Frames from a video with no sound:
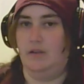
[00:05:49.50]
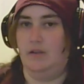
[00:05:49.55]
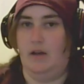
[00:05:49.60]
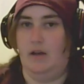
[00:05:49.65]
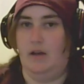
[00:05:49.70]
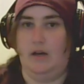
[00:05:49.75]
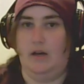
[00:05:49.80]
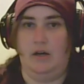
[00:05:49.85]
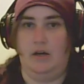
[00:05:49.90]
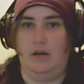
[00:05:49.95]

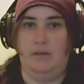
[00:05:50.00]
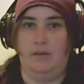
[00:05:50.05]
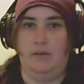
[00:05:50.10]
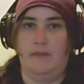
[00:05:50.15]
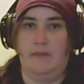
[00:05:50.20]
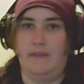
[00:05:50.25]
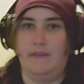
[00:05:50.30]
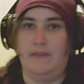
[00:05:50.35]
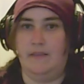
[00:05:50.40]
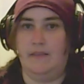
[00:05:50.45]

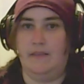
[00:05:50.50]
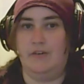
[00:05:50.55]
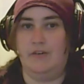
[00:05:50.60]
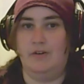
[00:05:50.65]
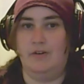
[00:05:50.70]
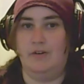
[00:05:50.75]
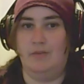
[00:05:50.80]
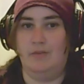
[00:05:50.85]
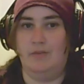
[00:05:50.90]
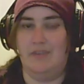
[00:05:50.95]
And then later
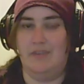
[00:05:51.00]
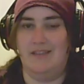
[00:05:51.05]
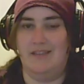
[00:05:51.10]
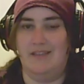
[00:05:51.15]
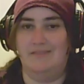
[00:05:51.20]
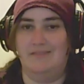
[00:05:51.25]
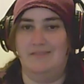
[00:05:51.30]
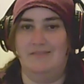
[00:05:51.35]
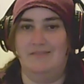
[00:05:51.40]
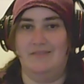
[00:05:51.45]
on we
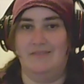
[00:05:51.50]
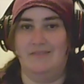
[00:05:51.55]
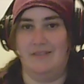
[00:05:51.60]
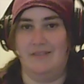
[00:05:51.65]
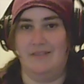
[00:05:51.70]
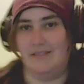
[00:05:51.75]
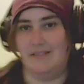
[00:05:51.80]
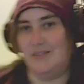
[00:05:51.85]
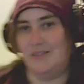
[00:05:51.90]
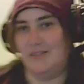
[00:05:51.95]
get
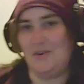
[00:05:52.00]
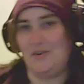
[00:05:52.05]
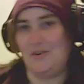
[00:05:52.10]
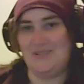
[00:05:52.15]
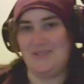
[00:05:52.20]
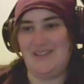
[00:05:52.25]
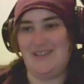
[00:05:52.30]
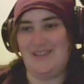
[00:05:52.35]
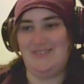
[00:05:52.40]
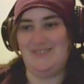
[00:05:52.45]

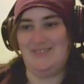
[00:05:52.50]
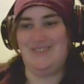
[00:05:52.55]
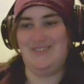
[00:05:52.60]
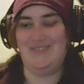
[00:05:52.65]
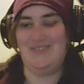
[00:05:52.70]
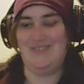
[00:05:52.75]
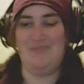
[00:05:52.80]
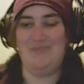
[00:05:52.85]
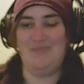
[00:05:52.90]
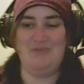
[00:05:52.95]
Sanosuke joins
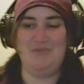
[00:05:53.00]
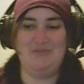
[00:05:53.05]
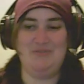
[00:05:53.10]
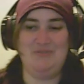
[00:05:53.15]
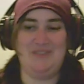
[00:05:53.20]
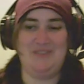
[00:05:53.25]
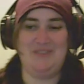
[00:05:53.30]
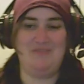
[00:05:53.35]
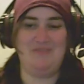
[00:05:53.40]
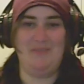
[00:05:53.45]
the group, who
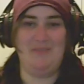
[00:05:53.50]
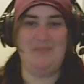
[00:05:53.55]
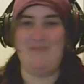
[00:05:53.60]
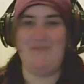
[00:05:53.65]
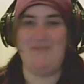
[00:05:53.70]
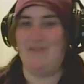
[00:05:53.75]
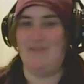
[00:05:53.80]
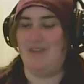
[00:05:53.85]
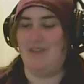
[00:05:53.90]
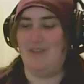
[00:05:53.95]
is like one of my
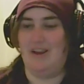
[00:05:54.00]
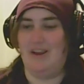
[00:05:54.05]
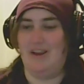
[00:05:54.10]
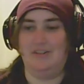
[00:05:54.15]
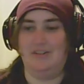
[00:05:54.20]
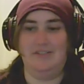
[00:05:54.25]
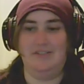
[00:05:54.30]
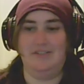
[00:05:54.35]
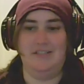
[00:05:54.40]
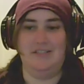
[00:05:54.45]
favorite
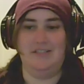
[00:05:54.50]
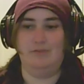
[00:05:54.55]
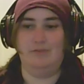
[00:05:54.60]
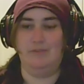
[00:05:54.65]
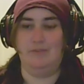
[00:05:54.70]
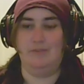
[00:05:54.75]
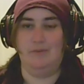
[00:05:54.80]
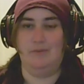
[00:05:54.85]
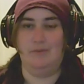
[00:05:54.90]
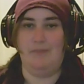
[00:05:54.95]
characters. He
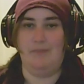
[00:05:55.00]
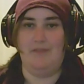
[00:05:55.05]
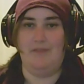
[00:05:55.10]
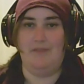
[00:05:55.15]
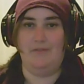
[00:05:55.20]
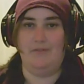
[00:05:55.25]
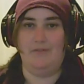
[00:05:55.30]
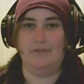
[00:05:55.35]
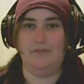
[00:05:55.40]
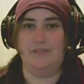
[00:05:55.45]
was one of my
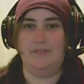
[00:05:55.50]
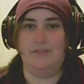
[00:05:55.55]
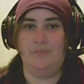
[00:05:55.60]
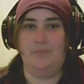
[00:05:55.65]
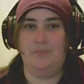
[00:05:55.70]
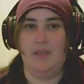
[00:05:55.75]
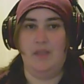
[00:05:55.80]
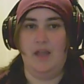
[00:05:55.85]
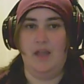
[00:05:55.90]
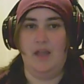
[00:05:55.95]
first
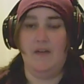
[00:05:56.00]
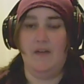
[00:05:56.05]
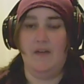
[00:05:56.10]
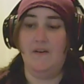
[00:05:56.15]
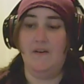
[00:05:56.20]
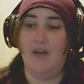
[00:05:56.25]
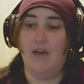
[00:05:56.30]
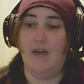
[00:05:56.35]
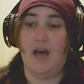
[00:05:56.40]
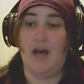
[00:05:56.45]

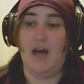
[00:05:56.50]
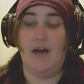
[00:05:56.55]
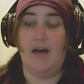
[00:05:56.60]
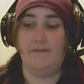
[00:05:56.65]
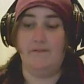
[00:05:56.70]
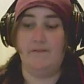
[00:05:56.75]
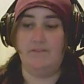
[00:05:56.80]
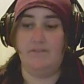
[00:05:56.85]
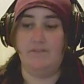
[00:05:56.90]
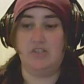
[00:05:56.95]

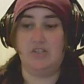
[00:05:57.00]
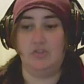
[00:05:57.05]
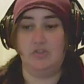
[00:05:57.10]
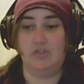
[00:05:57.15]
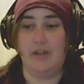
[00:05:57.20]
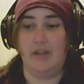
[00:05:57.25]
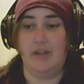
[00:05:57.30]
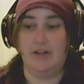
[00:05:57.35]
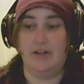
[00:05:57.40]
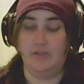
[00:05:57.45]

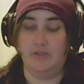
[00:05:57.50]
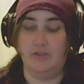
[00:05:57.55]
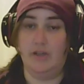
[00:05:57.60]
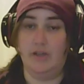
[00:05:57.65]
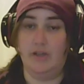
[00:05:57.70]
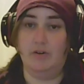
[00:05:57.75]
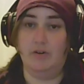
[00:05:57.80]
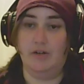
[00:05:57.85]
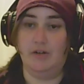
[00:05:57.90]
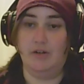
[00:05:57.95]
fictional characters who I
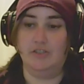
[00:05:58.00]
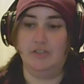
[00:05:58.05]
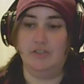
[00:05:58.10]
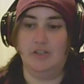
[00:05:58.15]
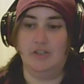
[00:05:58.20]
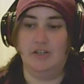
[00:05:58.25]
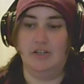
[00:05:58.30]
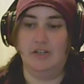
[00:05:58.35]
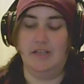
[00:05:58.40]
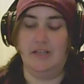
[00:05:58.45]
had a crush
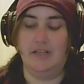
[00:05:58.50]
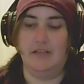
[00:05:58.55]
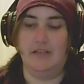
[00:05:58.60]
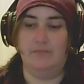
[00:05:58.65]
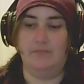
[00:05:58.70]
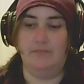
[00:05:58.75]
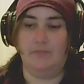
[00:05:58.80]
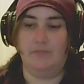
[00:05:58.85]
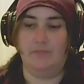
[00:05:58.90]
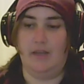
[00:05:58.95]
on.
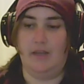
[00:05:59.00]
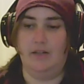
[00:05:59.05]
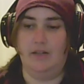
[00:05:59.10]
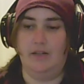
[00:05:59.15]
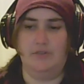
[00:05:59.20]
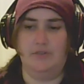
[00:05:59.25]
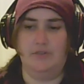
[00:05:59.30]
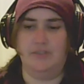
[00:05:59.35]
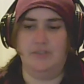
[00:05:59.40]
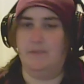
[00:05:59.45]
I don't
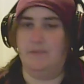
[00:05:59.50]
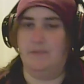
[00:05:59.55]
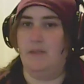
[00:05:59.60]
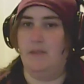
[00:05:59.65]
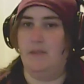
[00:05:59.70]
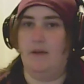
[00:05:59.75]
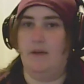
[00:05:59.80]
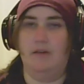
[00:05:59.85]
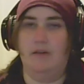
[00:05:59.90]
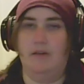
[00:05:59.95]
know, there's just
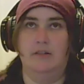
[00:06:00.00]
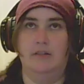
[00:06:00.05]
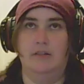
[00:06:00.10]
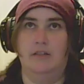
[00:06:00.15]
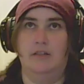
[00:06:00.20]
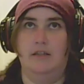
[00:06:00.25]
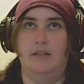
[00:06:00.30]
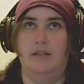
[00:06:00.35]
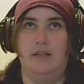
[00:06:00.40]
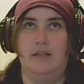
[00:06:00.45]
something about,
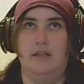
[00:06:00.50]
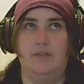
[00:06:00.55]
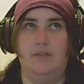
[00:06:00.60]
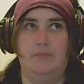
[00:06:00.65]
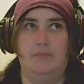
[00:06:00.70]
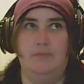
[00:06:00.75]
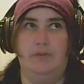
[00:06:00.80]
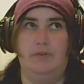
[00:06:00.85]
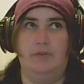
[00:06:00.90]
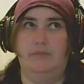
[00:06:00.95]

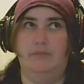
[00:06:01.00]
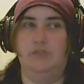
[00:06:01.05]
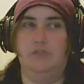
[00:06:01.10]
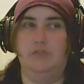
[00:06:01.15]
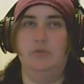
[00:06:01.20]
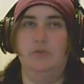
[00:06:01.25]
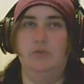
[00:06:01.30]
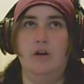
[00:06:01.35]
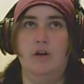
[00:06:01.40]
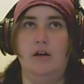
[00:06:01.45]
he's beautifully
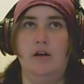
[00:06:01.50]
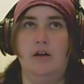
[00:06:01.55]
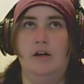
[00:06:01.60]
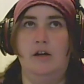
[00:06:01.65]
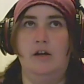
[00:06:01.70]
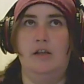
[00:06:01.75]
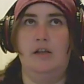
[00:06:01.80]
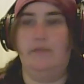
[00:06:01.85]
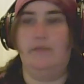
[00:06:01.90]
drawn.